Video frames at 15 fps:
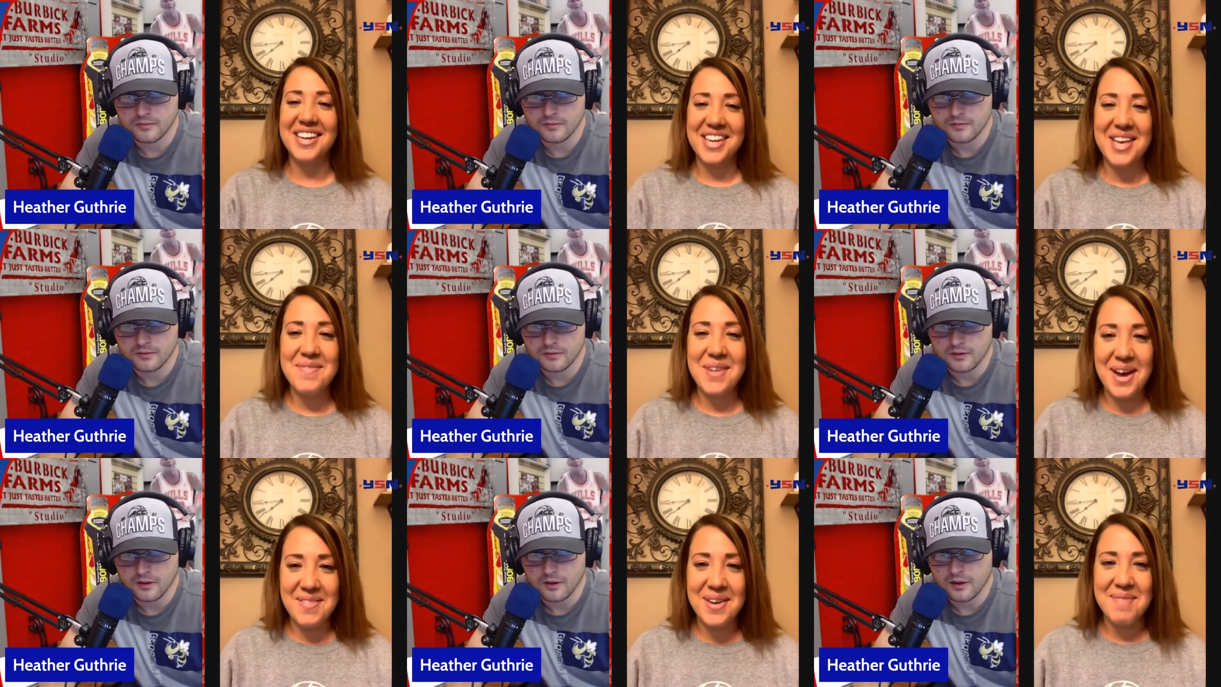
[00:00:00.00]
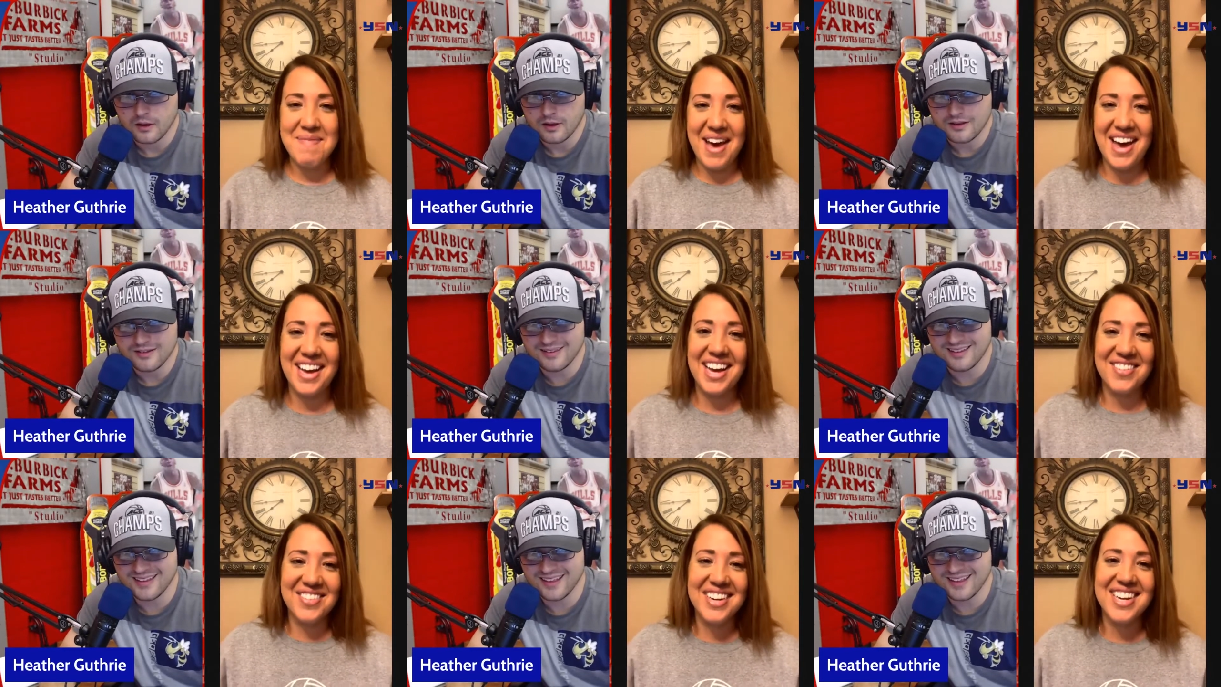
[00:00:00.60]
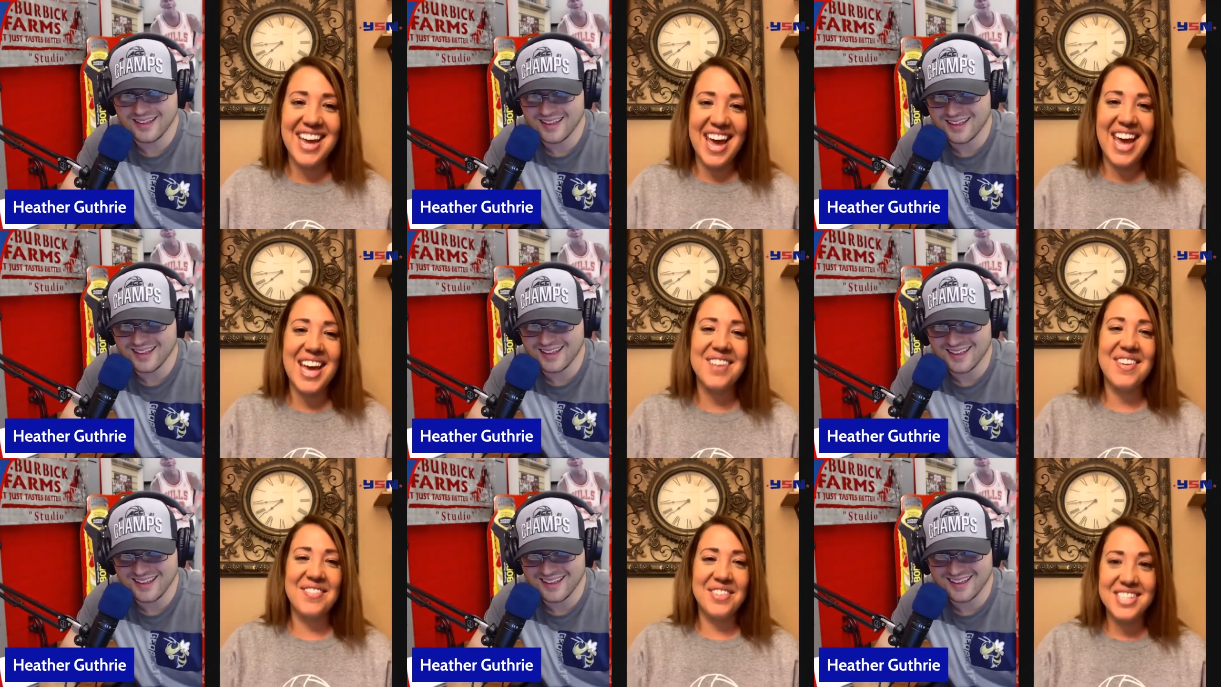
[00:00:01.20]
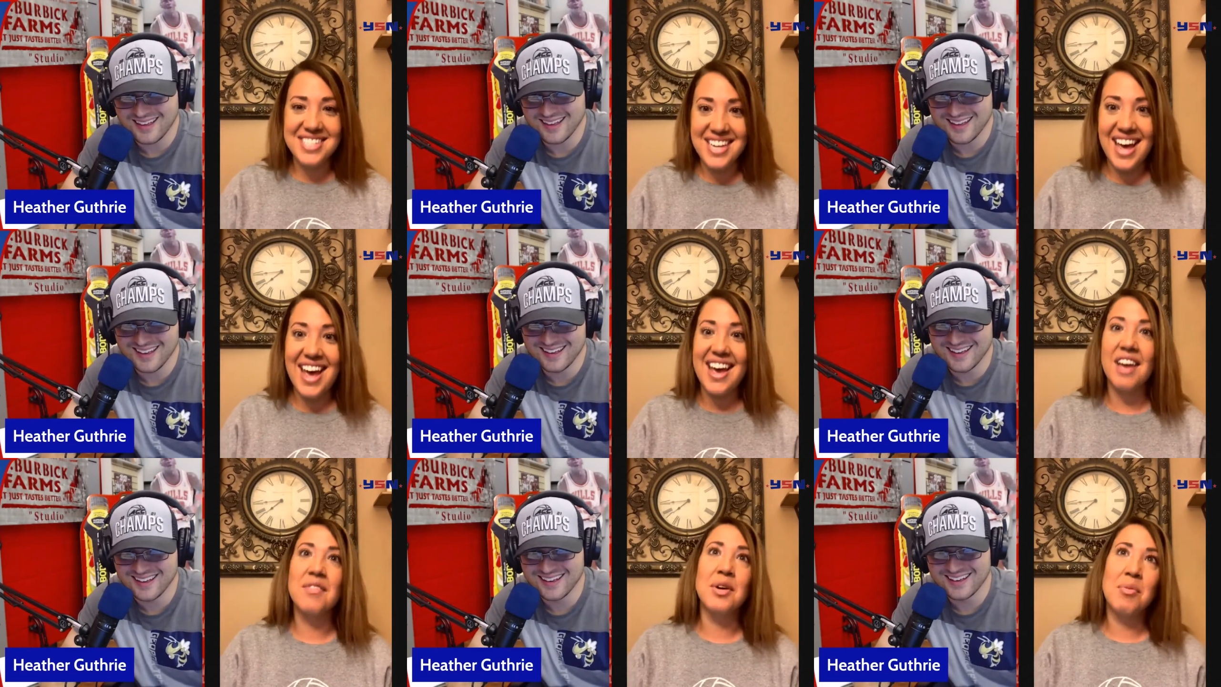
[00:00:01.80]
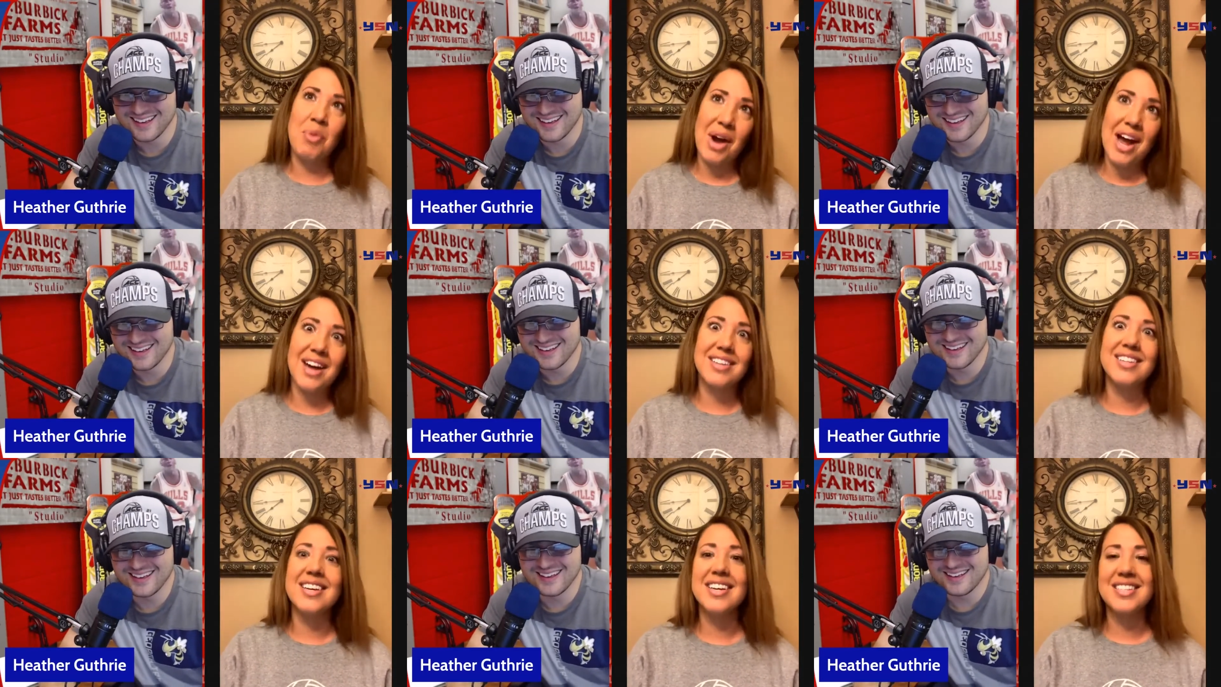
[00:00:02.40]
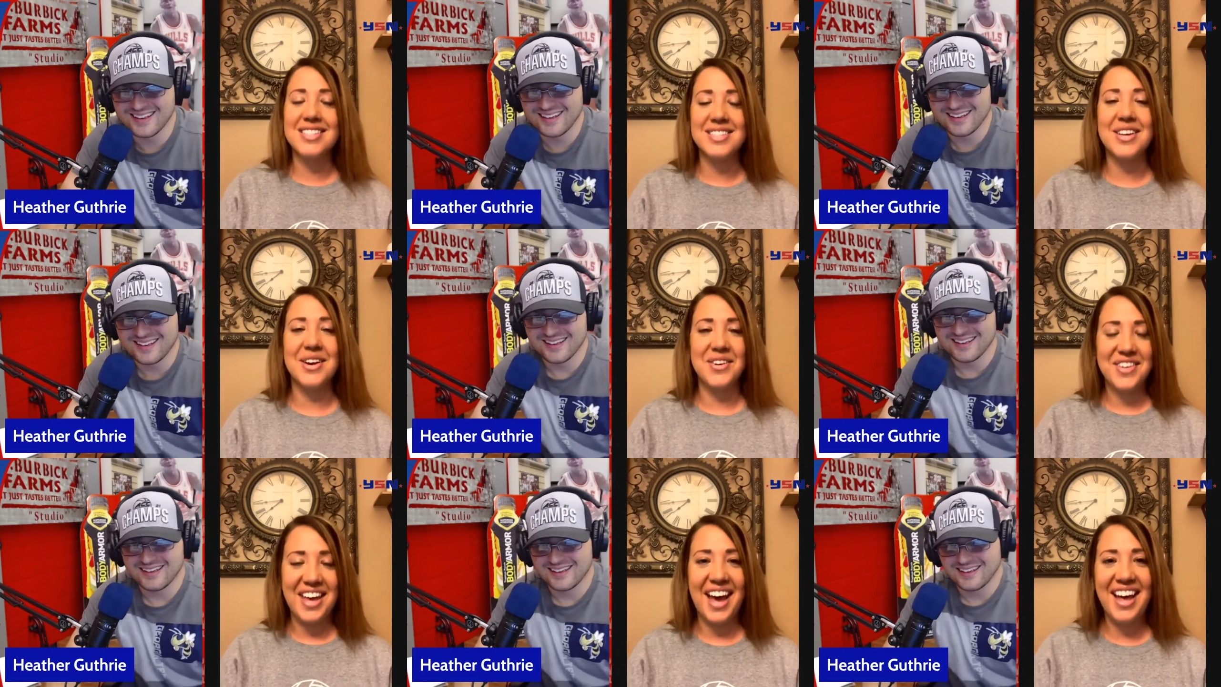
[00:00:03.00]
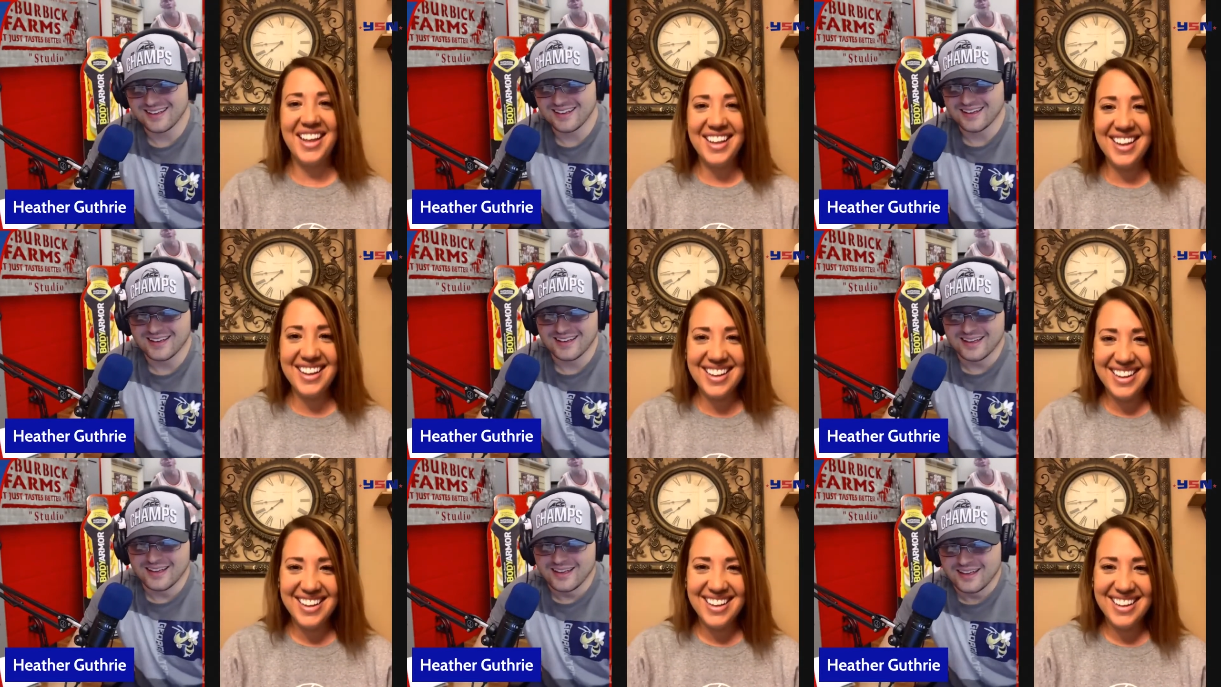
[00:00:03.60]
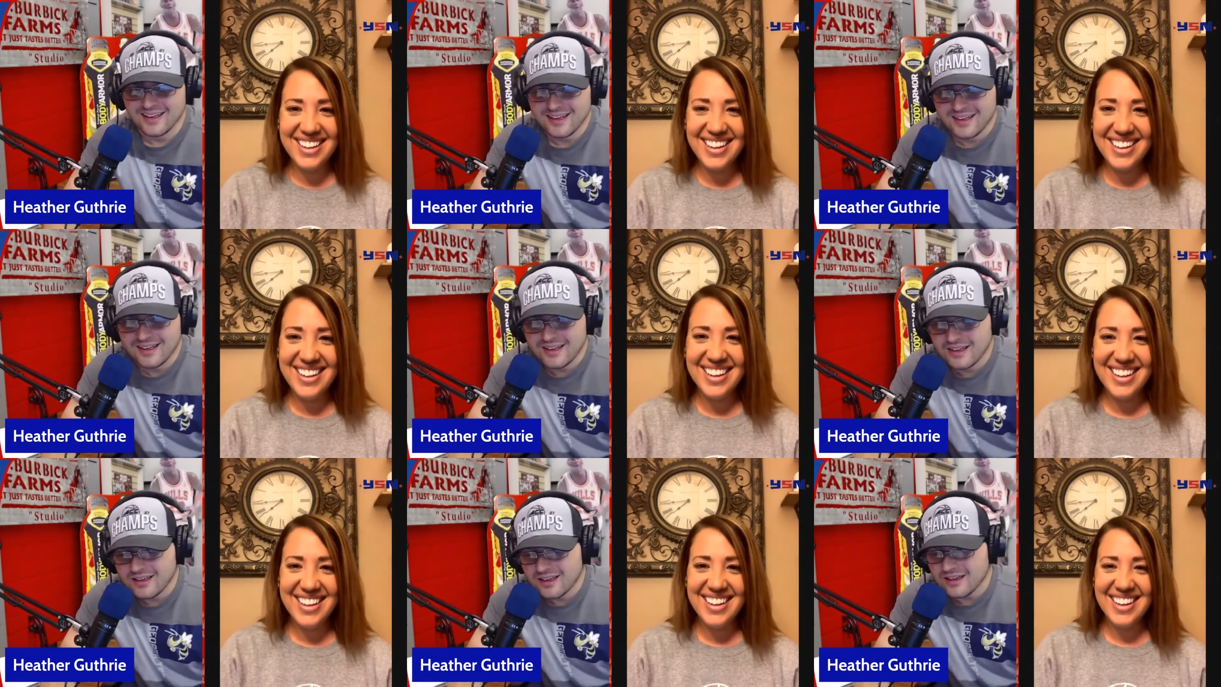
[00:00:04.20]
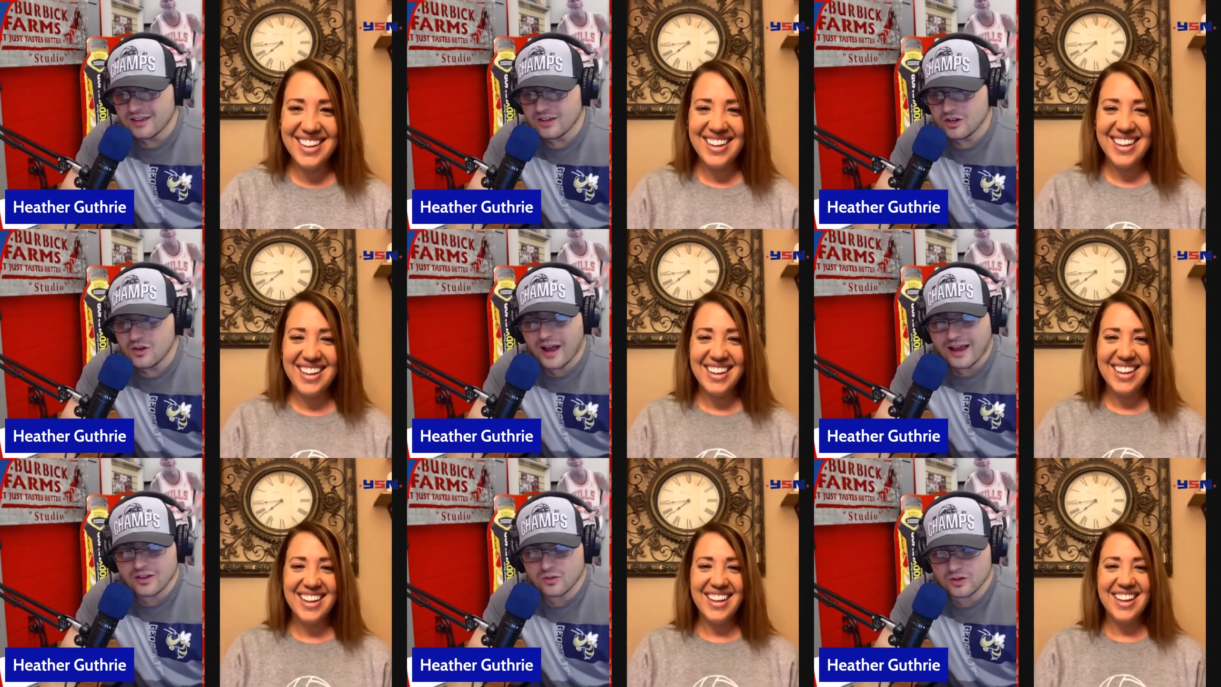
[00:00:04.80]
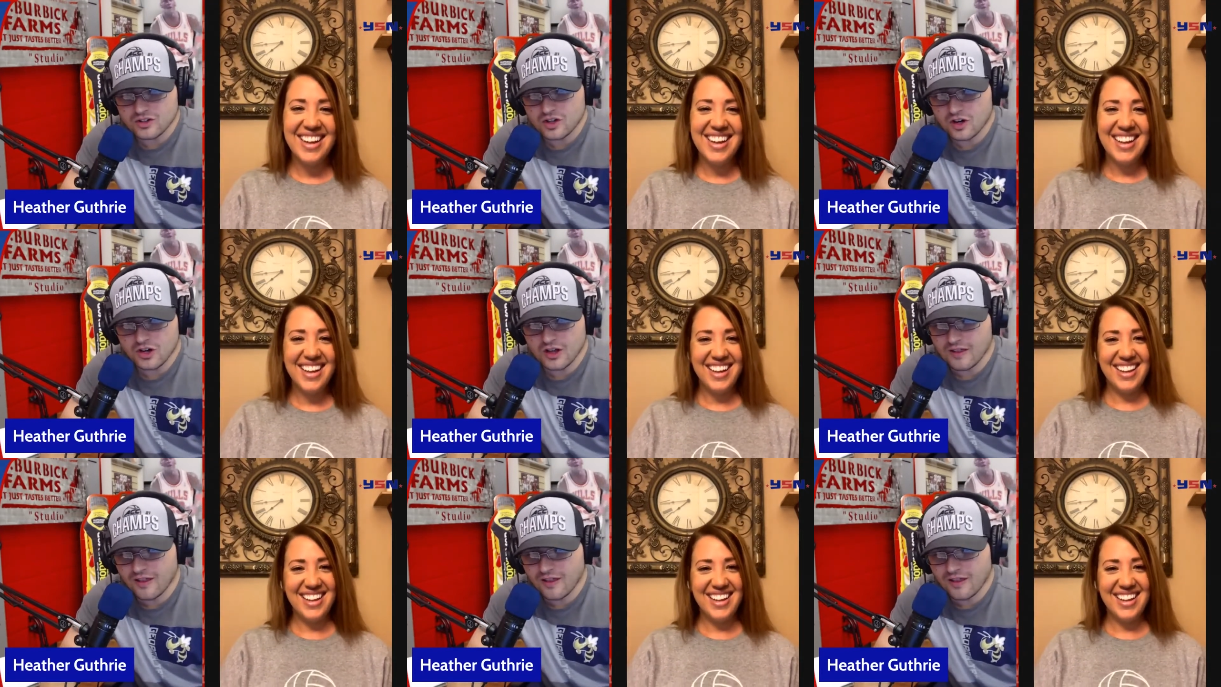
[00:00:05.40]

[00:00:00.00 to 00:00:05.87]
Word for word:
Speaker 1: to keep coming back every game, every day, every practice. So yeah.
Speaker 2: you guys return a